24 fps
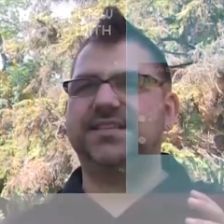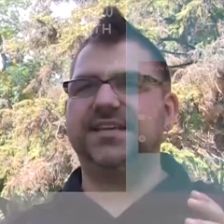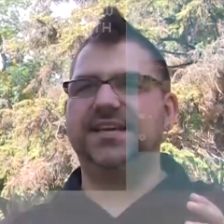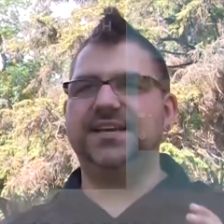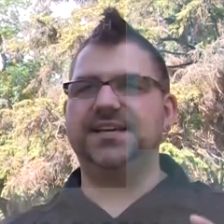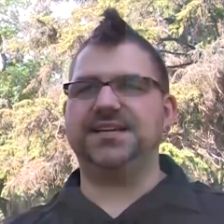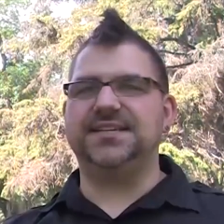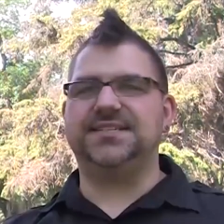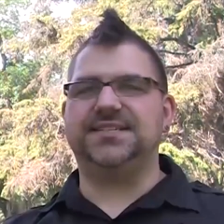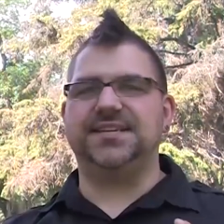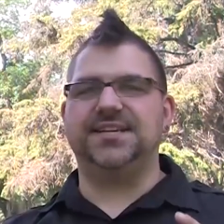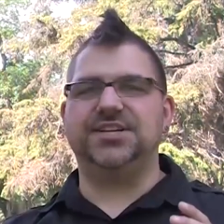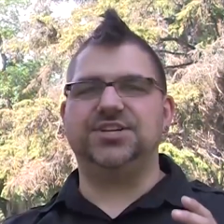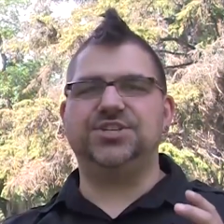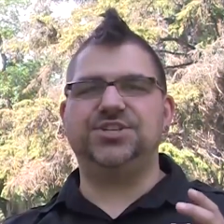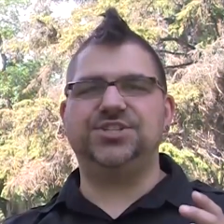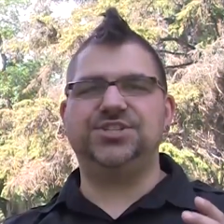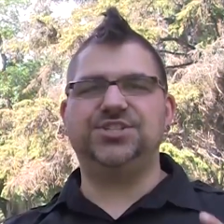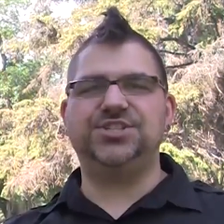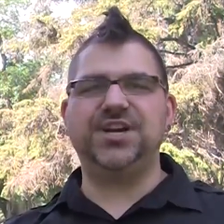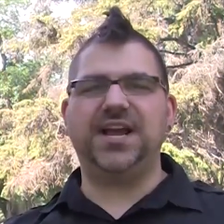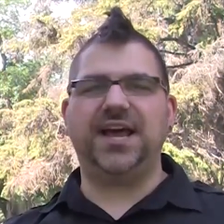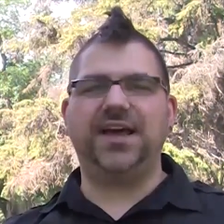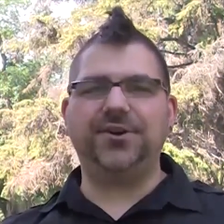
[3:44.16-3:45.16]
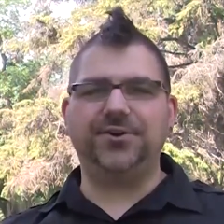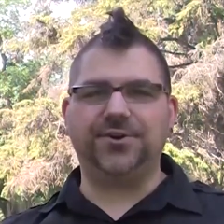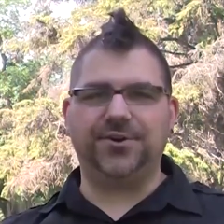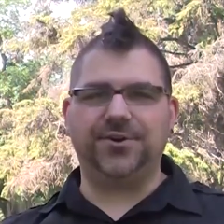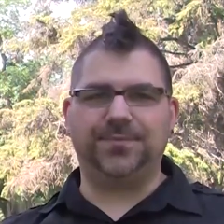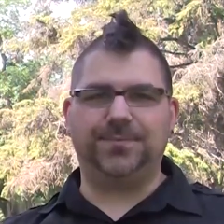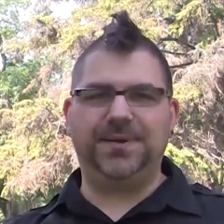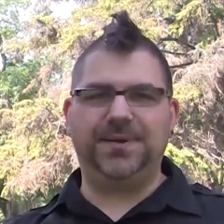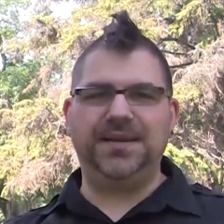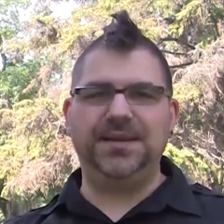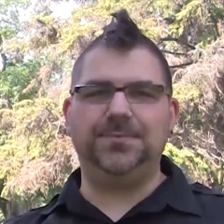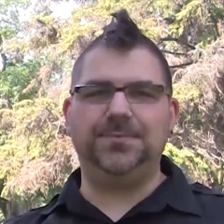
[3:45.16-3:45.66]
things that
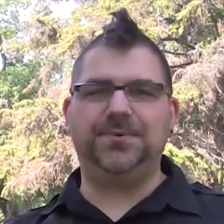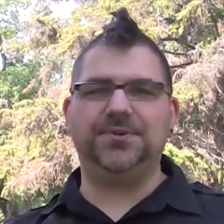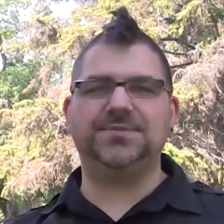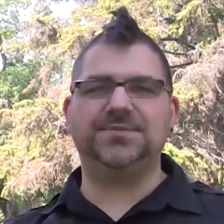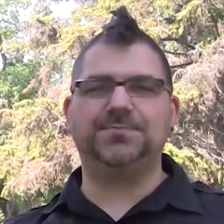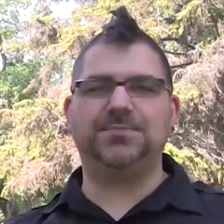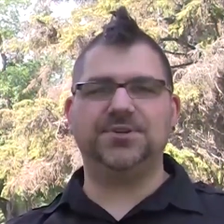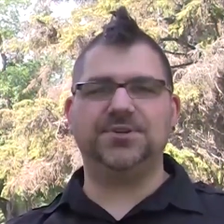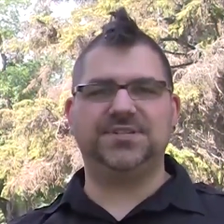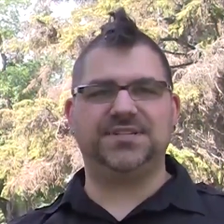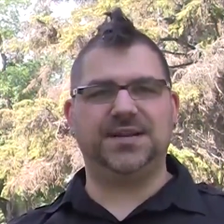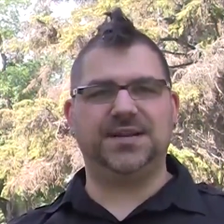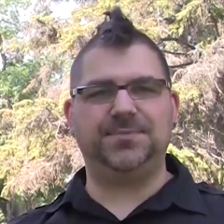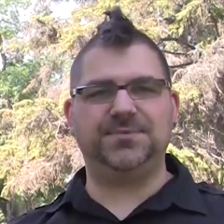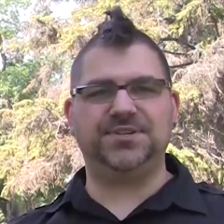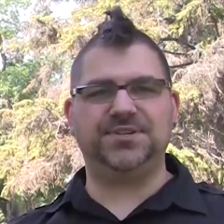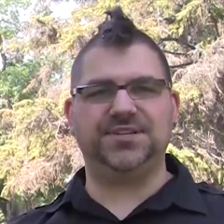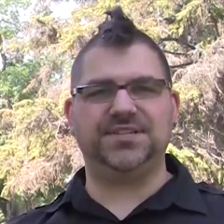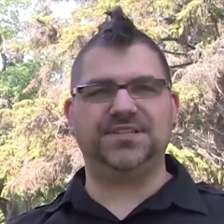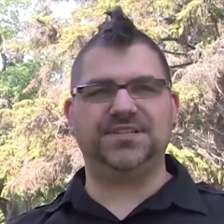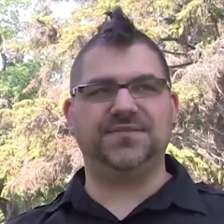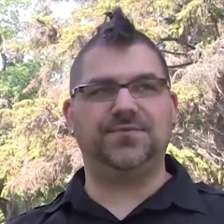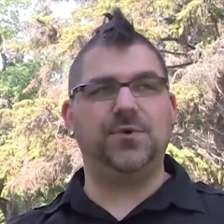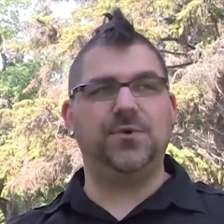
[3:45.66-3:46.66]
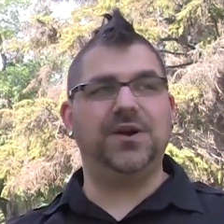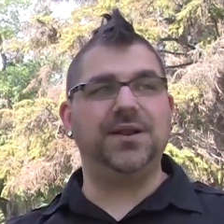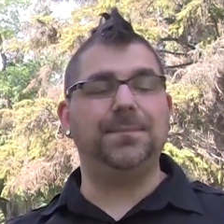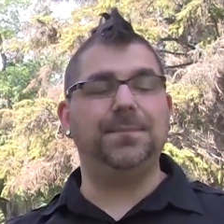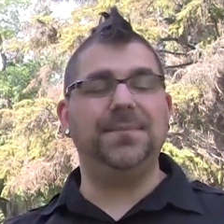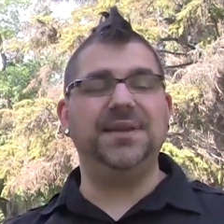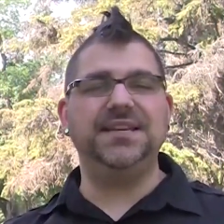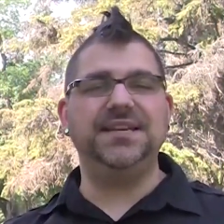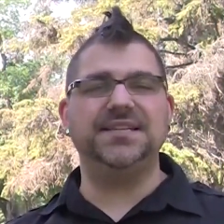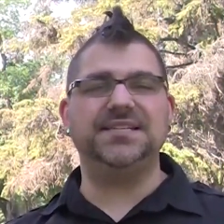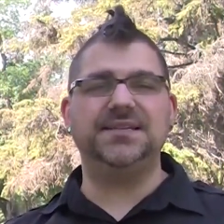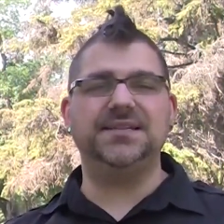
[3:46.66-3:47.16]
shatter people's perceptions of what it
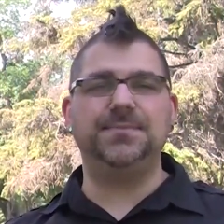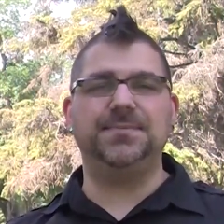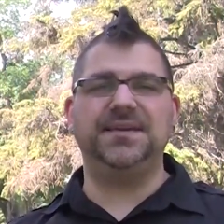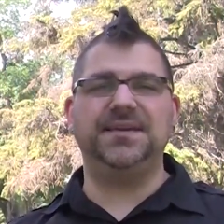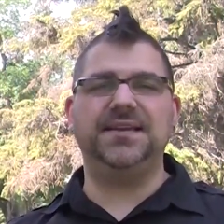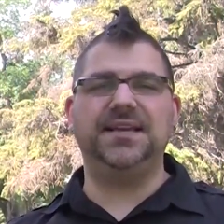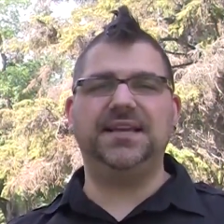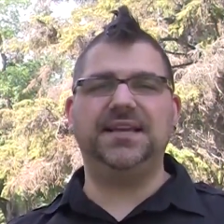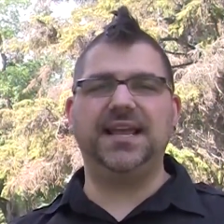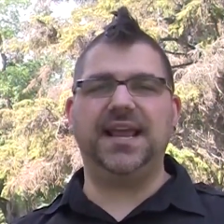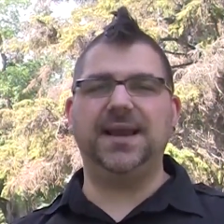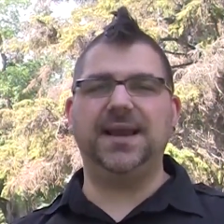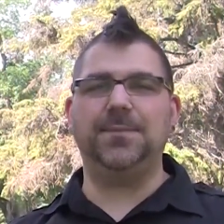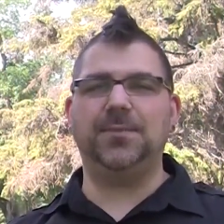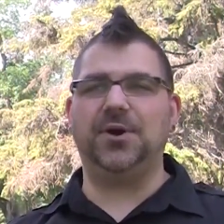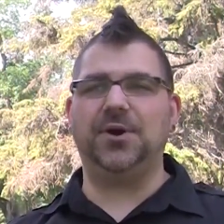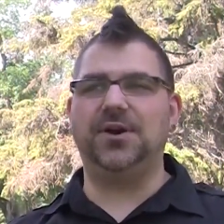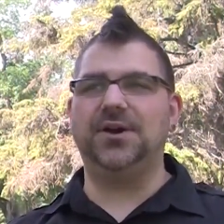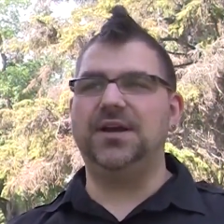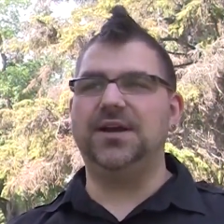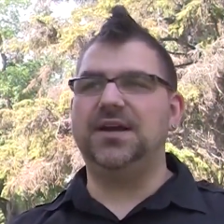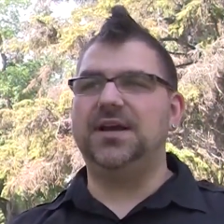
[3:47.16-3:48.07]
means to be a gamer.